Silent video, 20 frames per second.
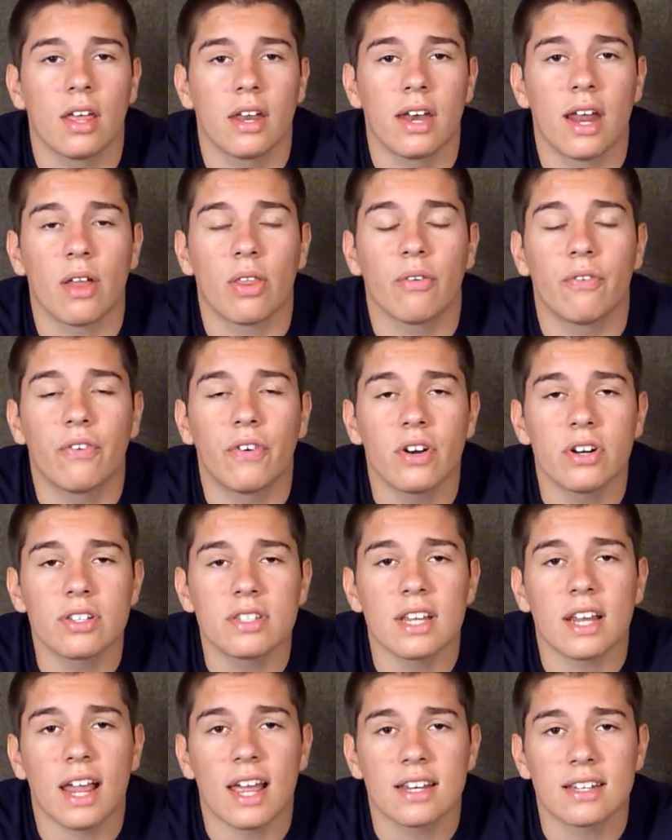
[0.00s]
Now, the first
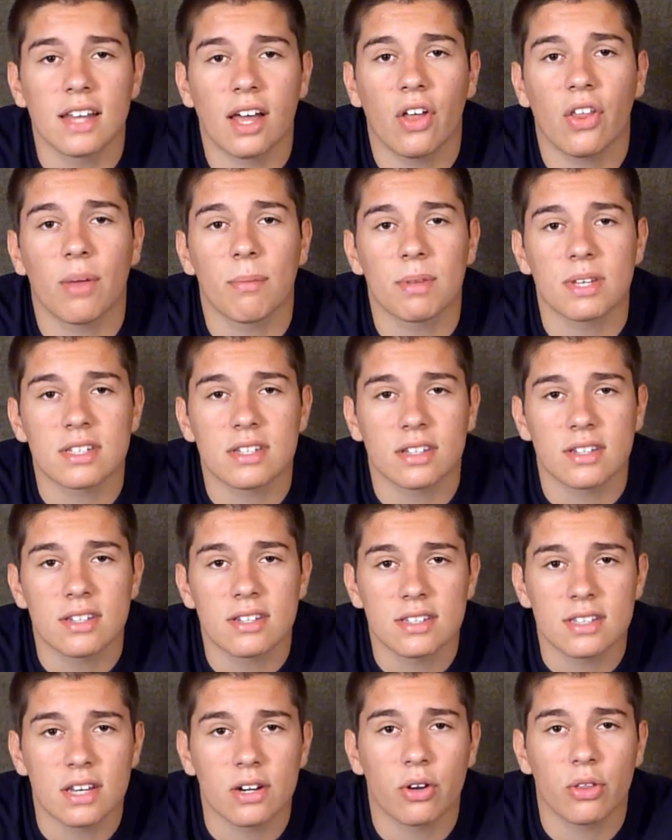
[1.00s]
thing I tell them is to
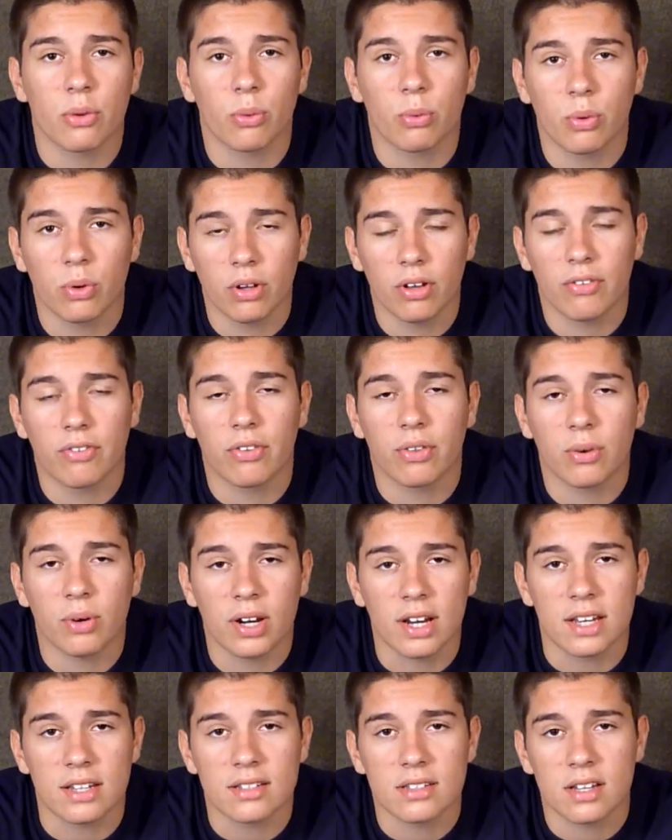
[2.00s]
consider the rule of
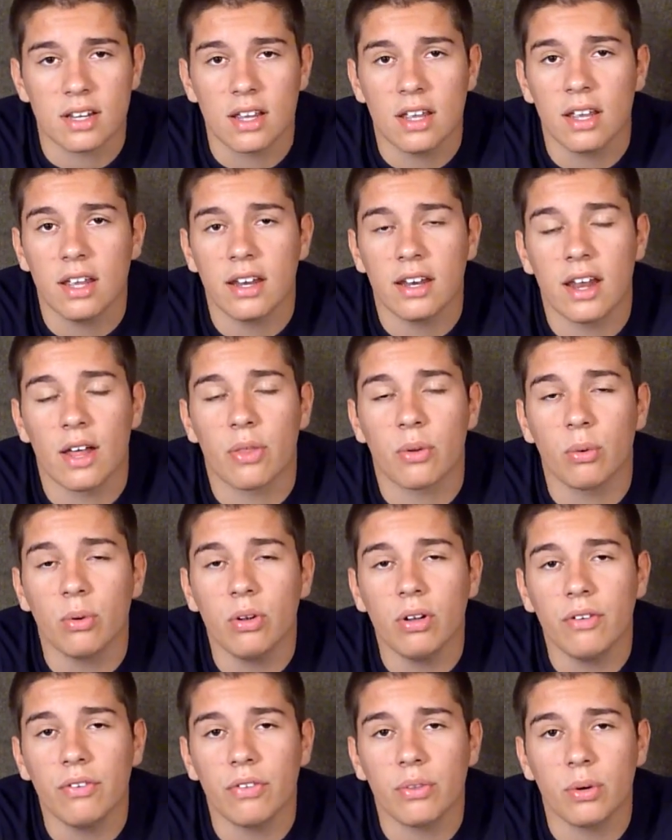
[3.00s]
threes. Now, the
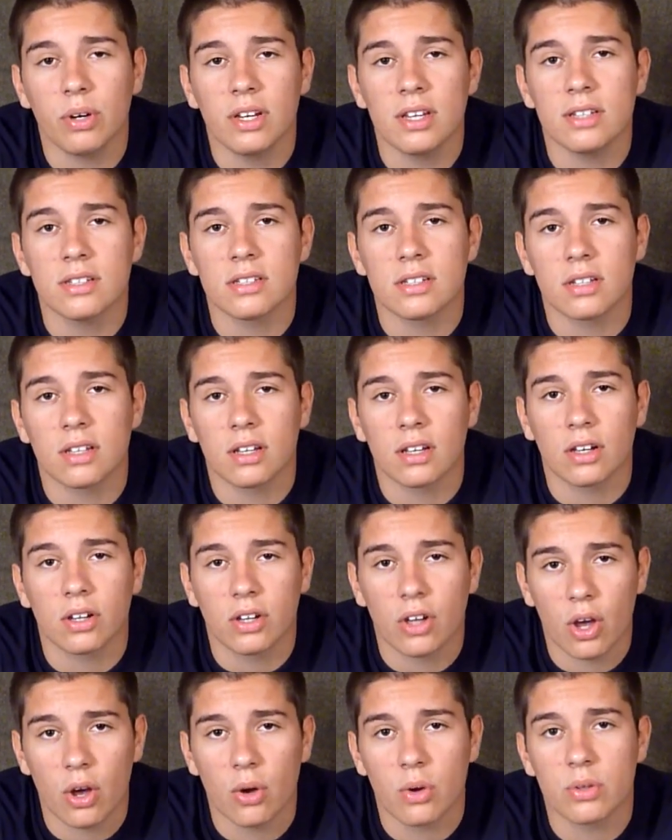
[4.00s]
rule of threes
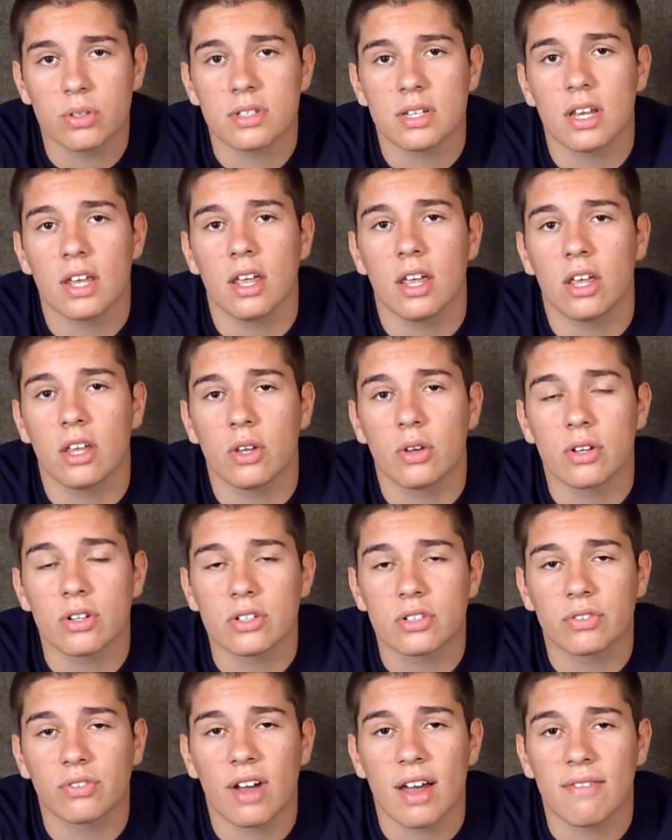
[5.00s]
goes, you can
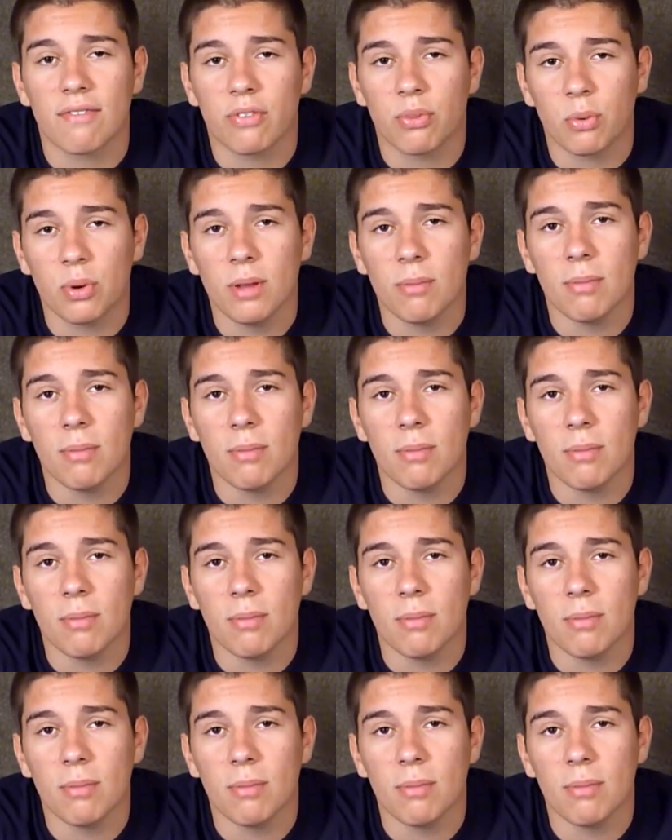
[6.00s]
survive 3